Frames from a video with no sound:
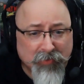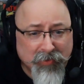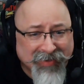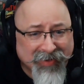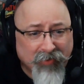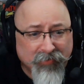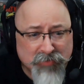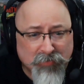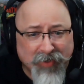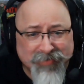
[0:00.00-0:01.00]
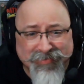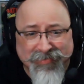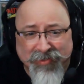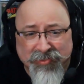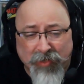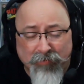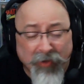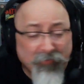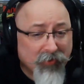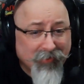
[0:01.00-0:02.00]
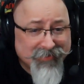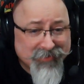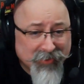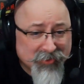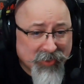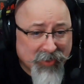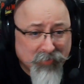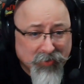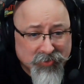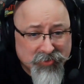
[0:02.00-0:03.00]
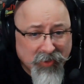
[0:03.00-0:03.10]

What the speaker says: can get on these boxes next time if you're into signed books.